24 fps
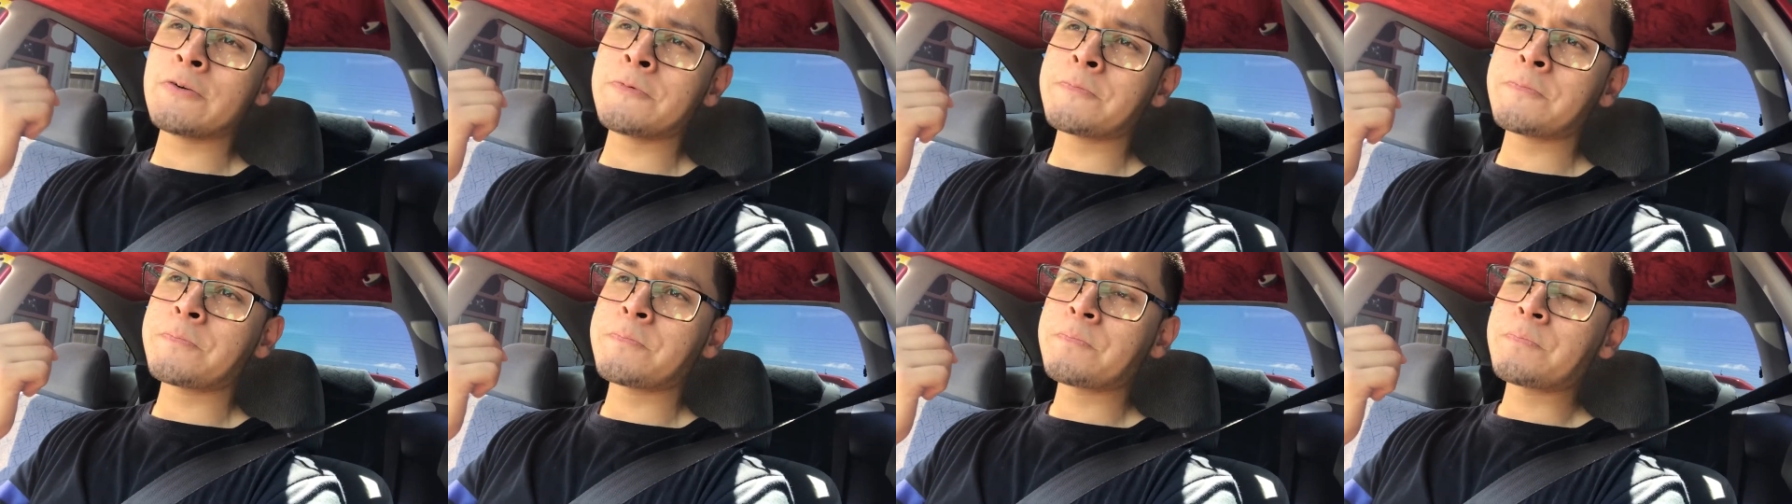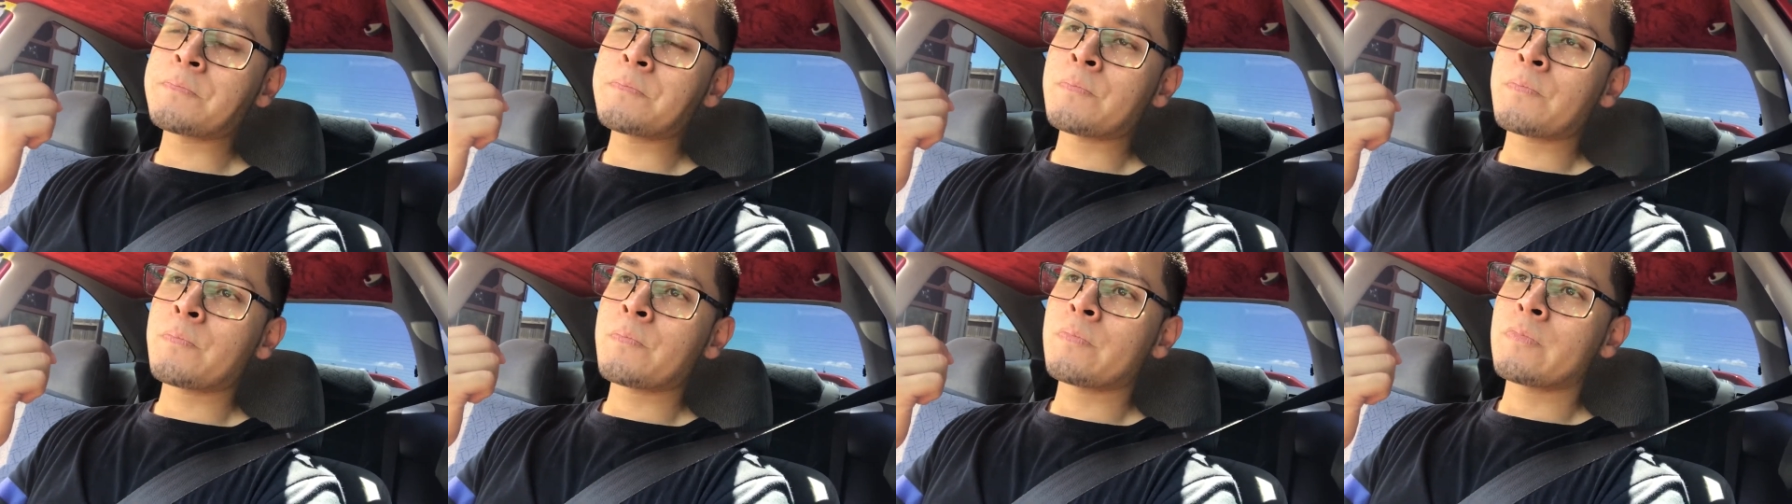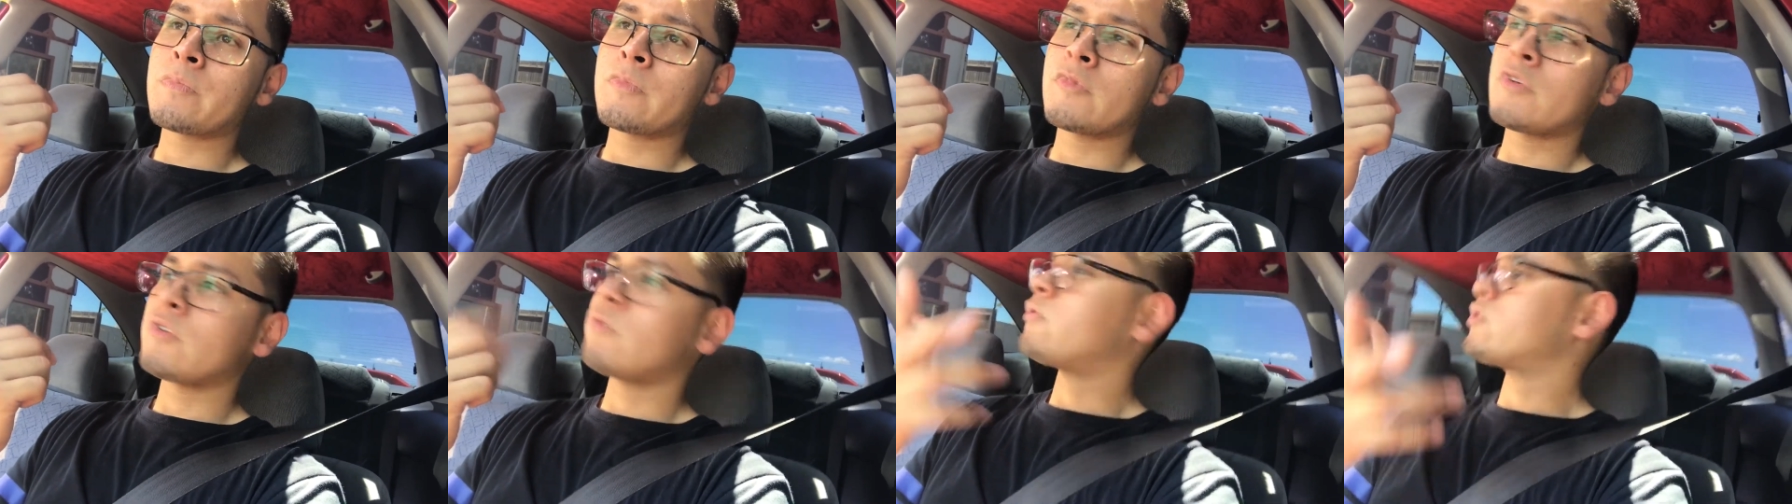
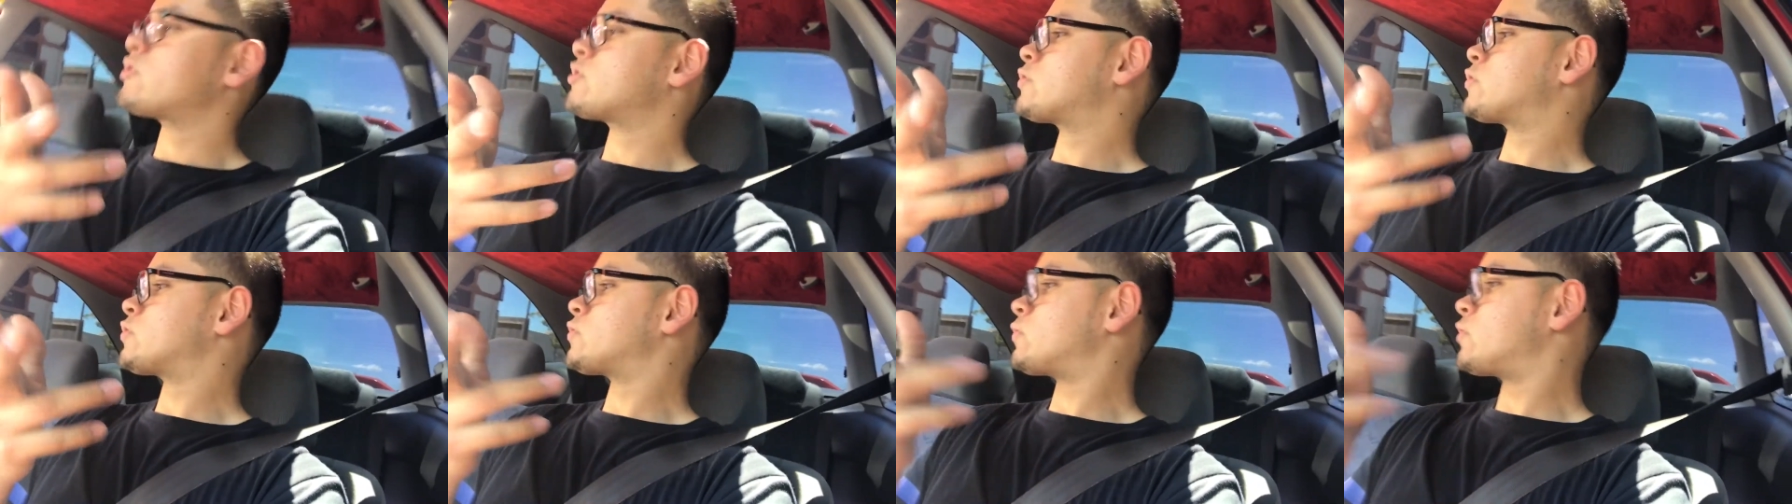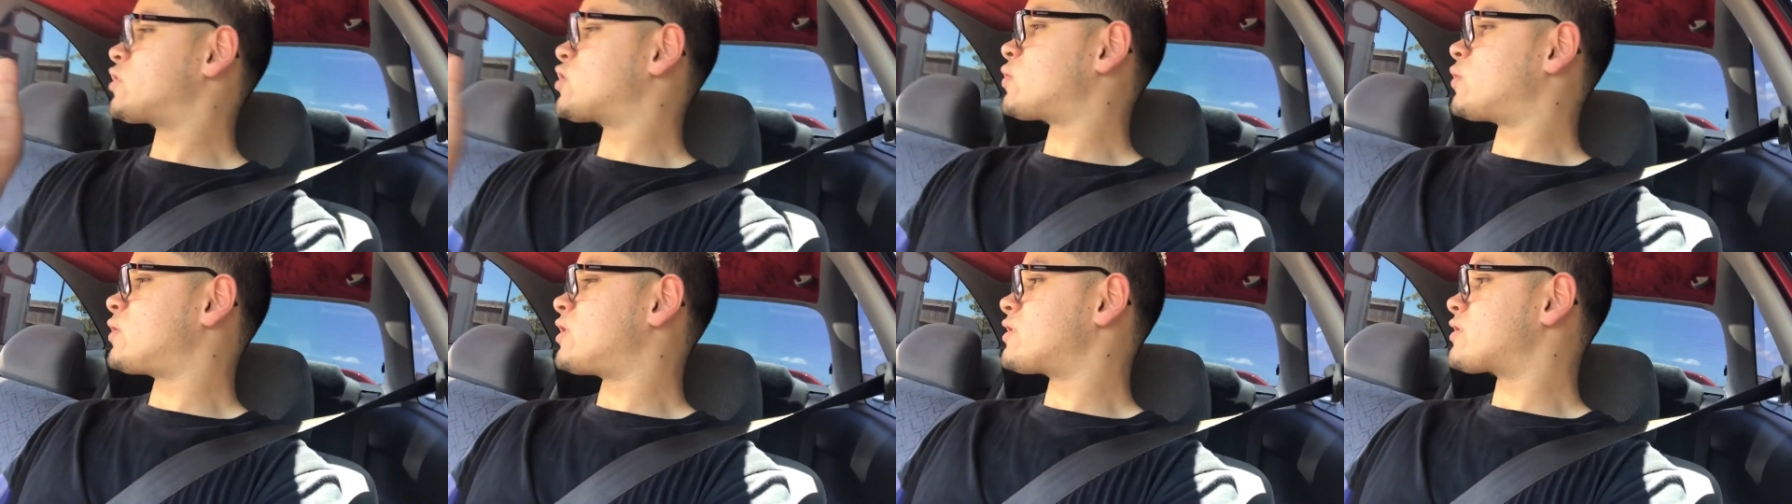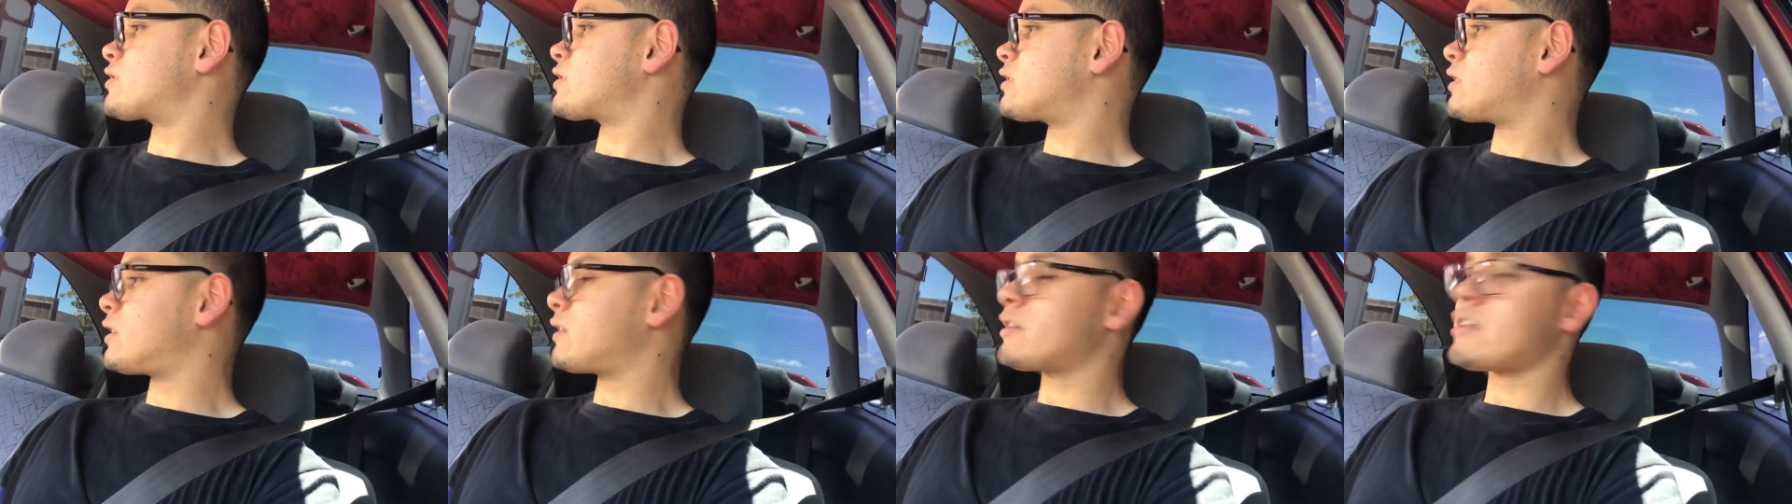Which, which one
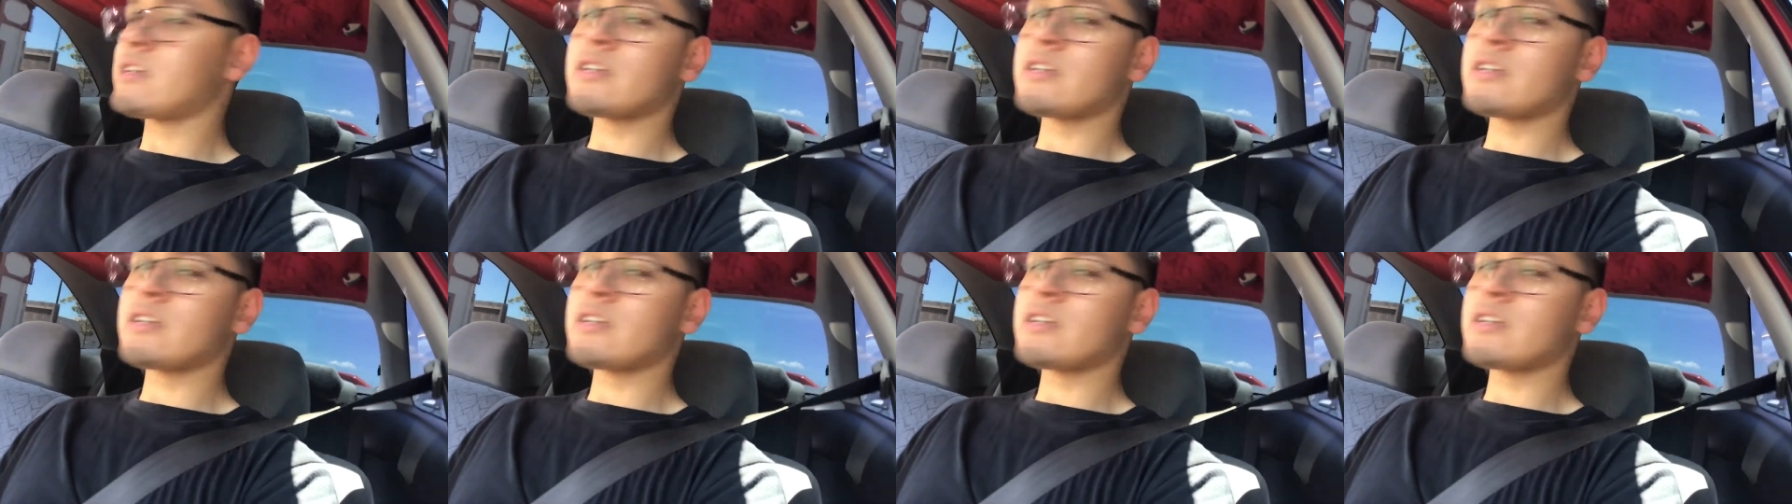is it?